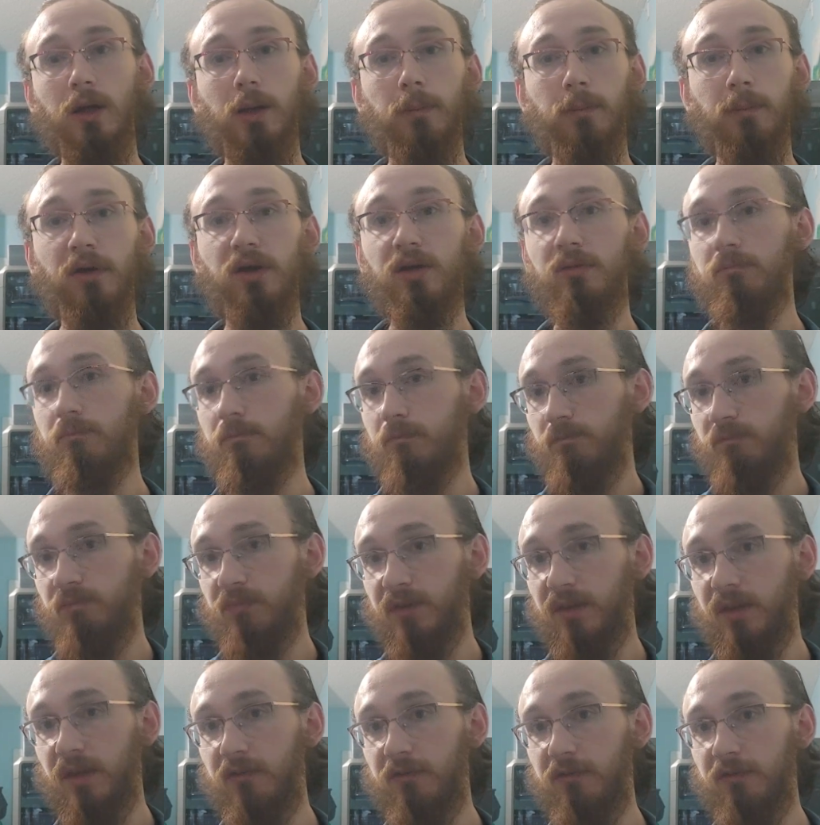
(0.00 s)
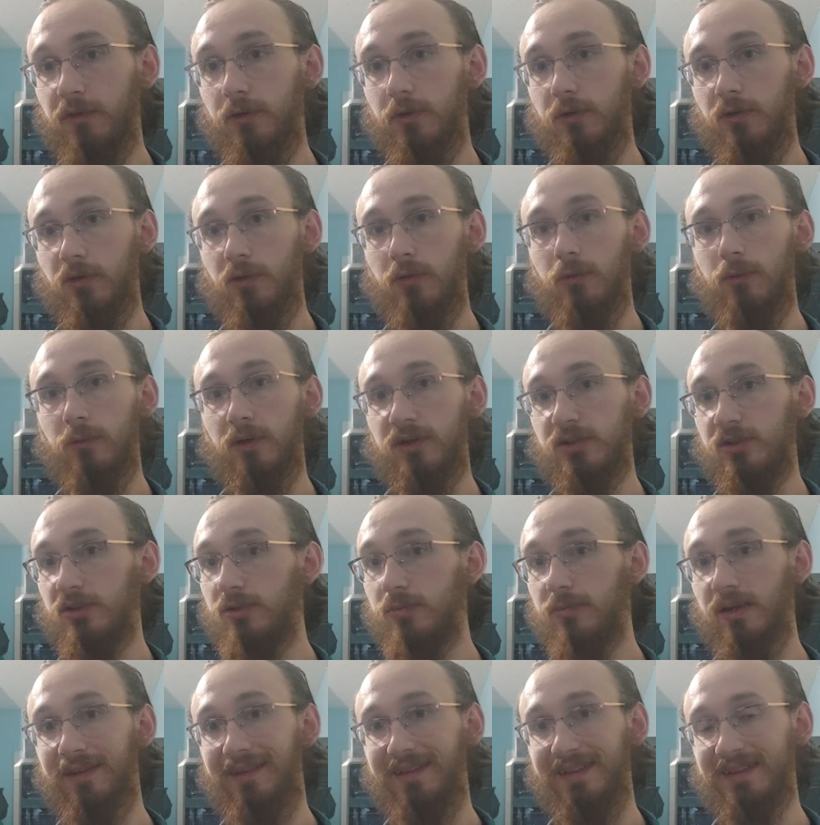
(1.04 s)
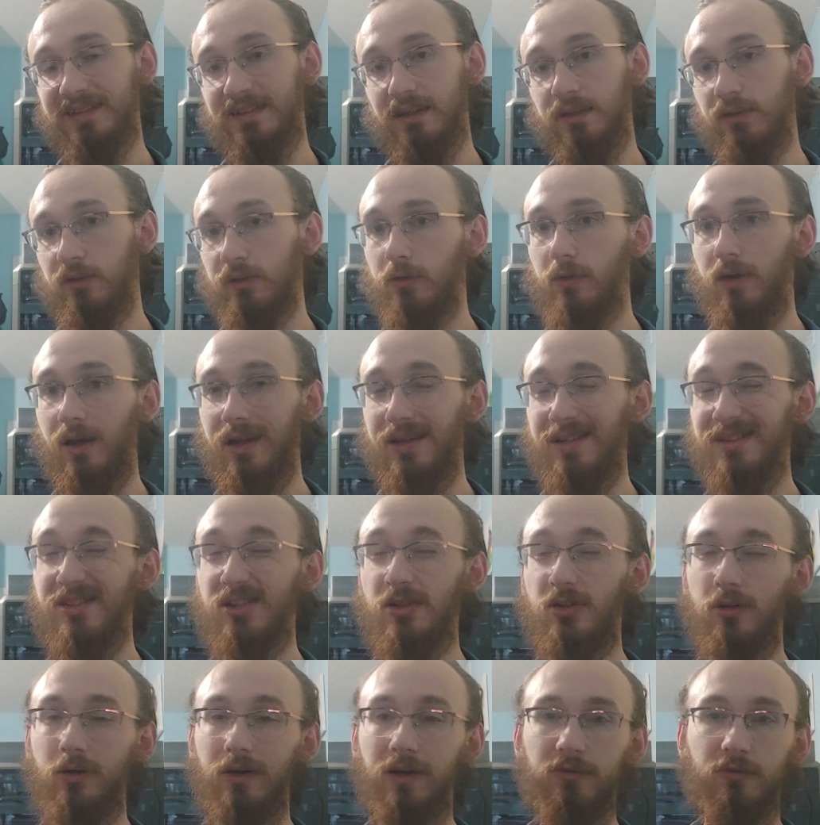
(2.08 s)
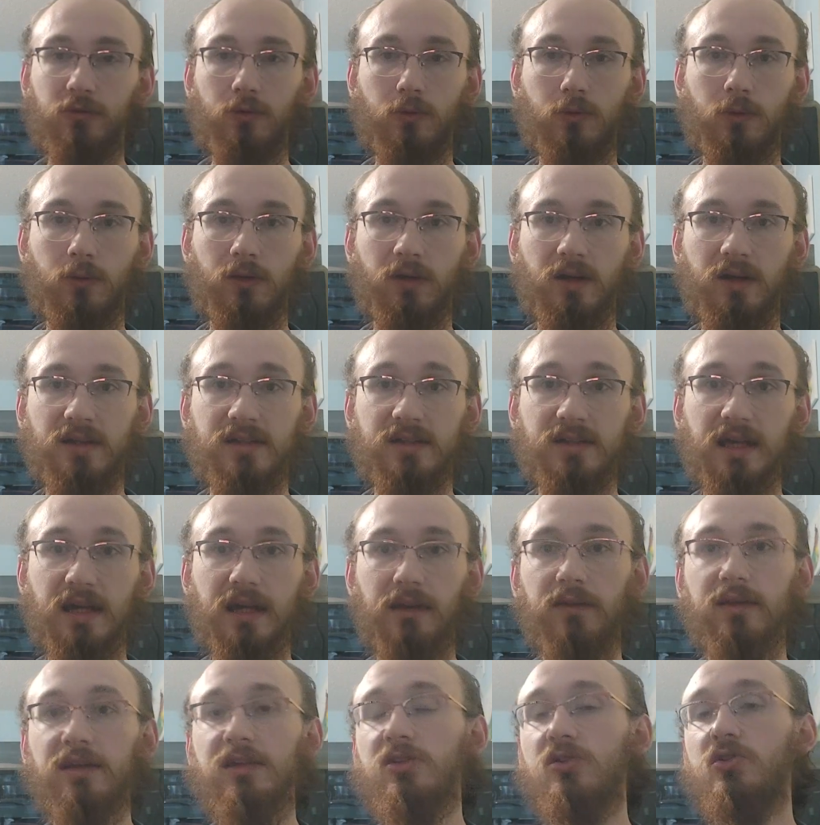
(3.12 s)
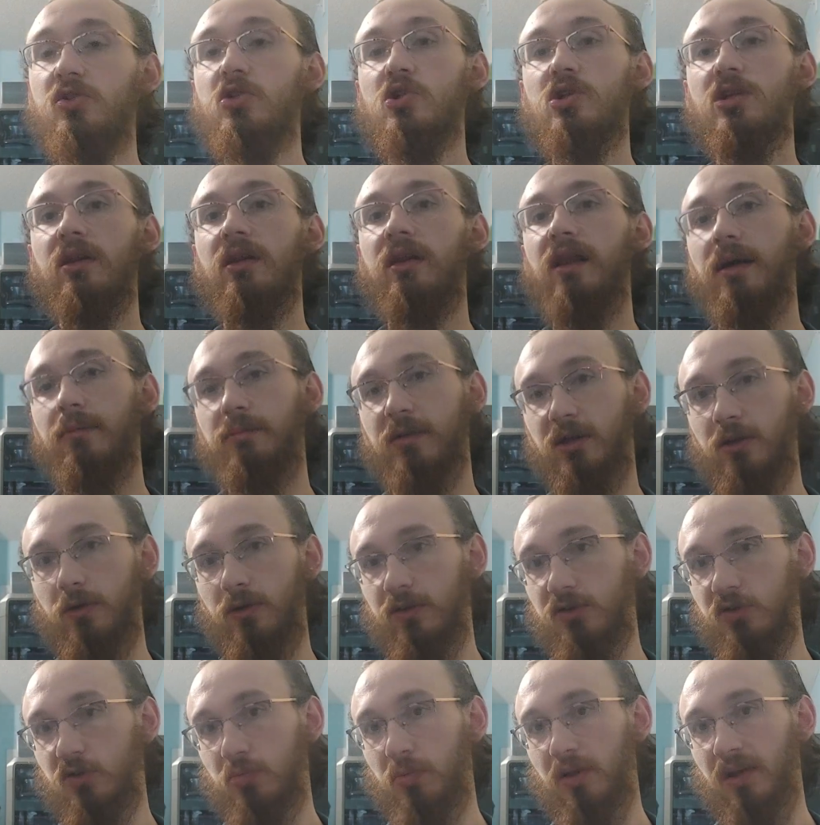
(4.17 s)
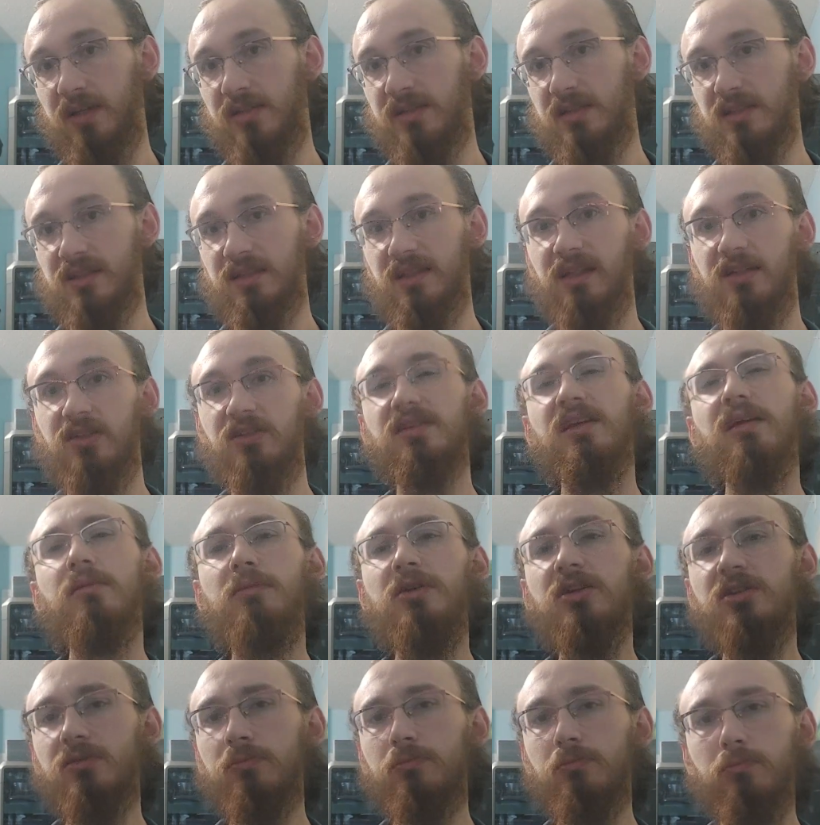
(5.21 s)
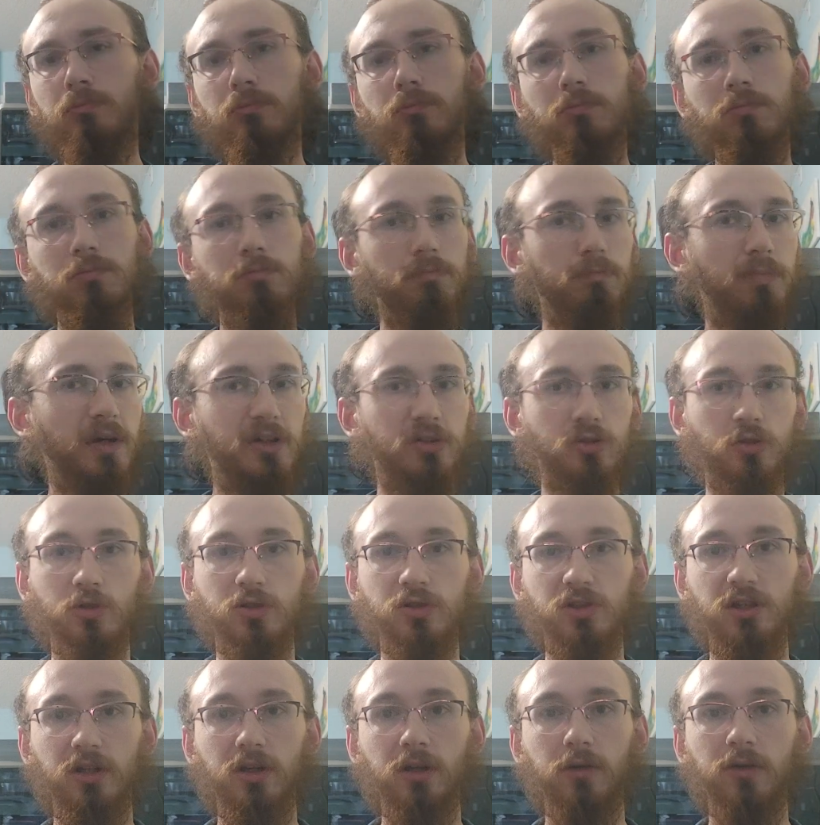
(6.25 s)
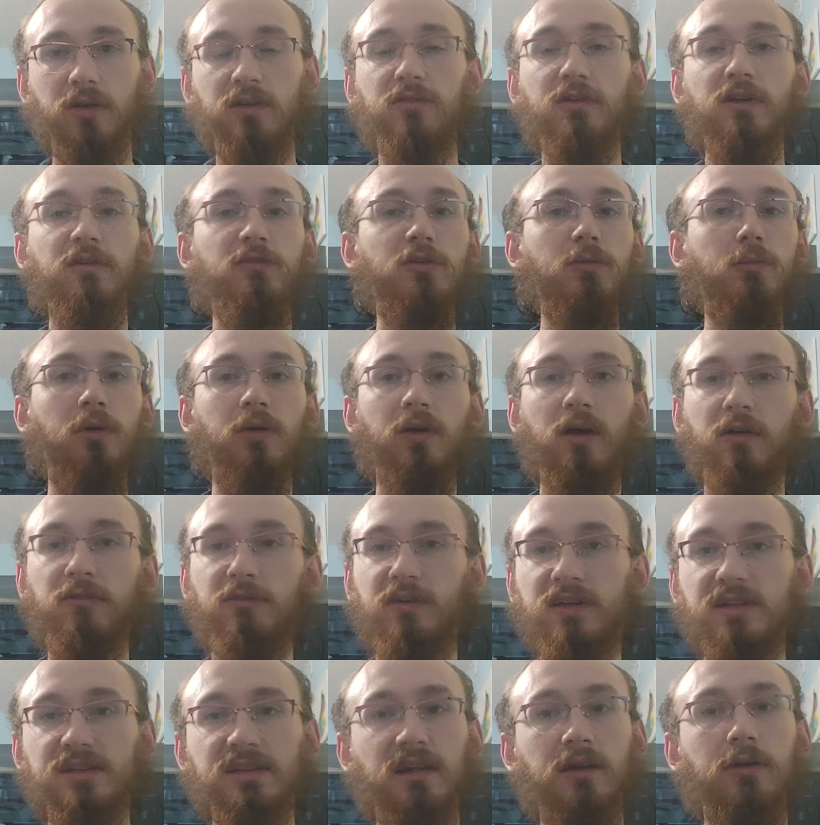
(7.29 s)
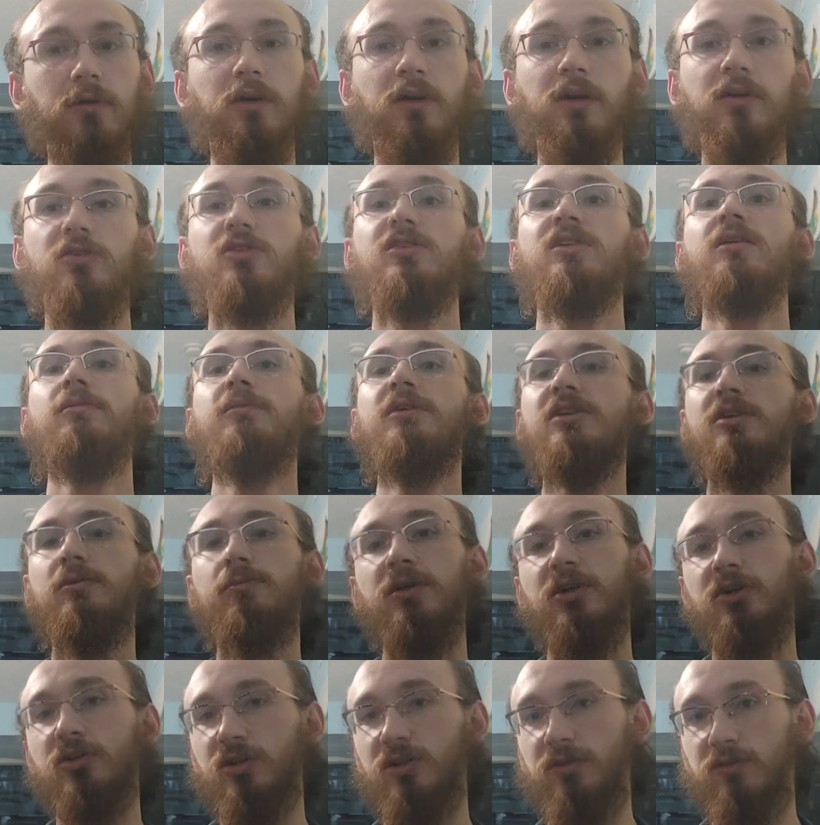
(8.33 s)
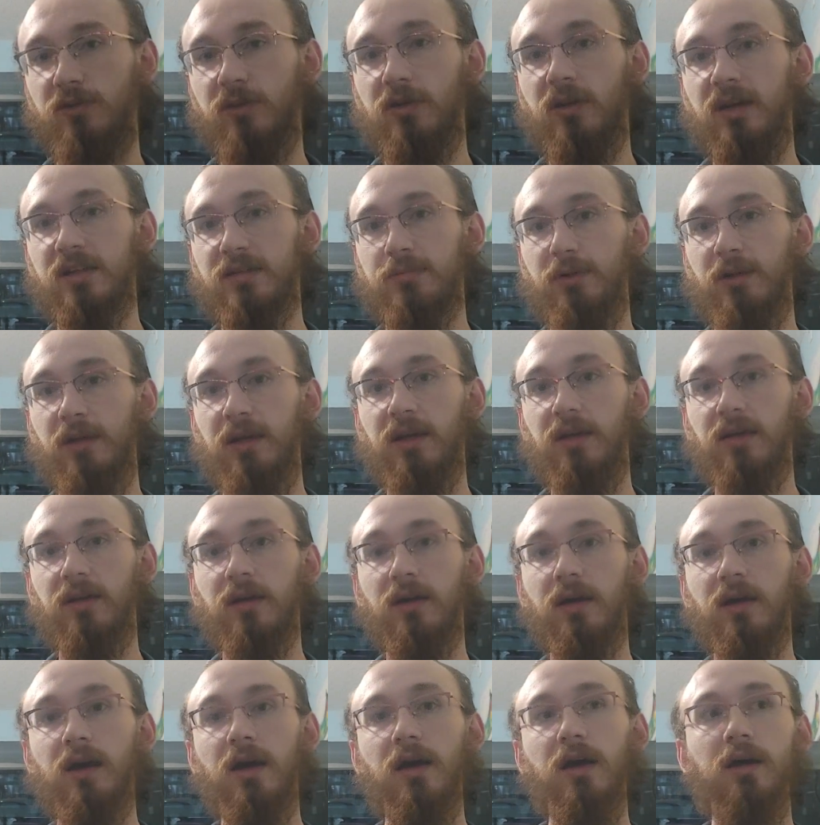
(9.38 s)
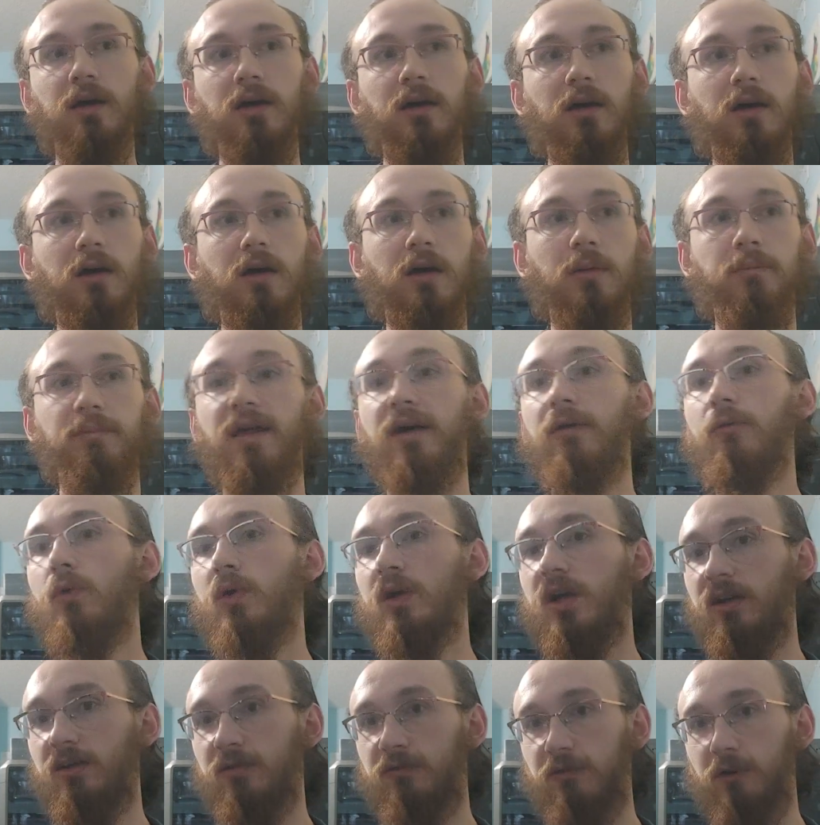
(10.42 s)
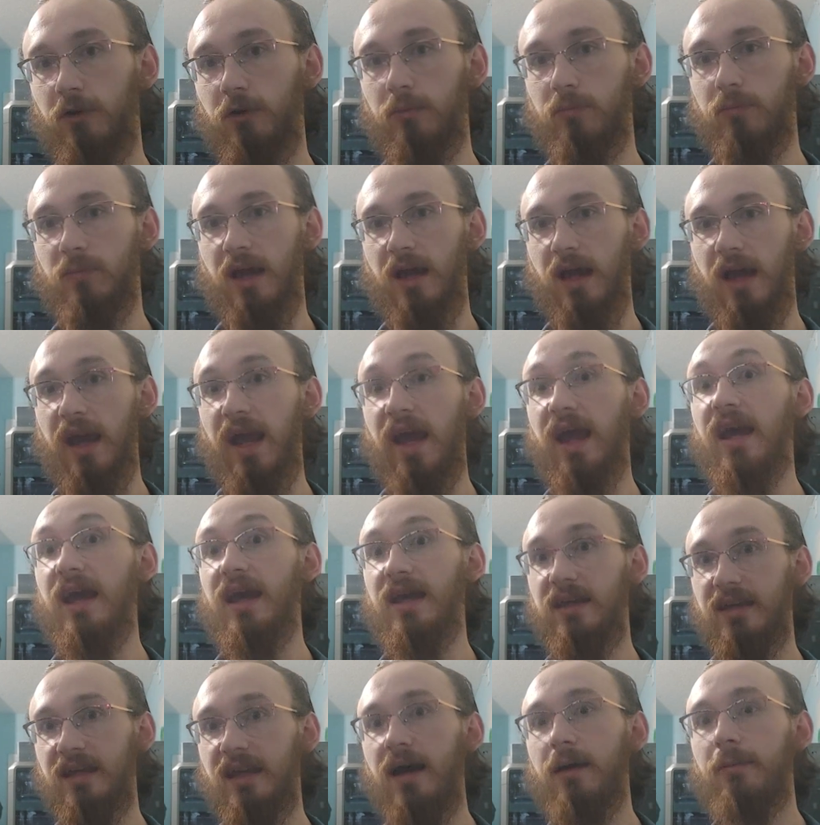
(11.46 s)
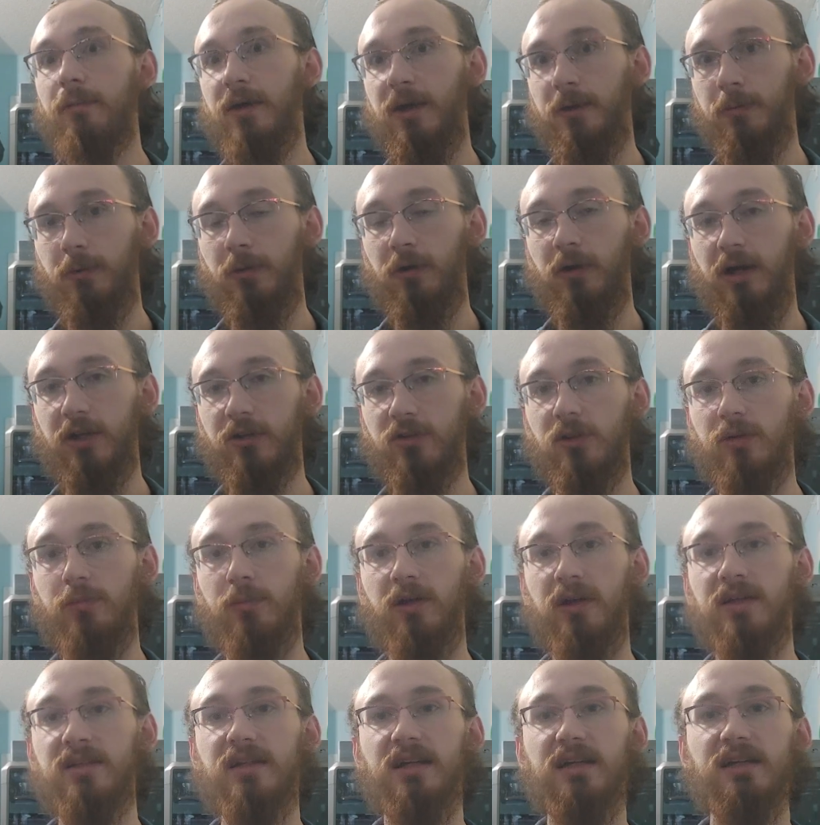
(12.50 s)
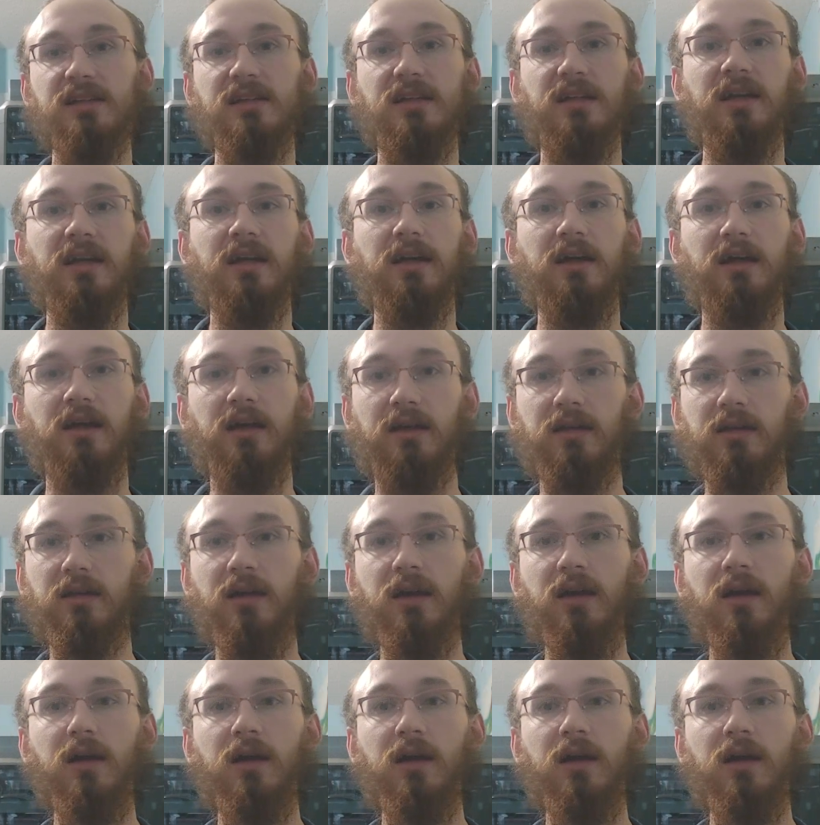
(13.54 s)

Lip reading: But if you do wish to be listed in the credits, you do have to organize. At least just let me know that you're playtesting and send me some pictures. You know, even if you blur out faces, I don't care. Just send me some pictures of you guys playing. That will confirm that, hey, yeah, people are actually playtesting it. And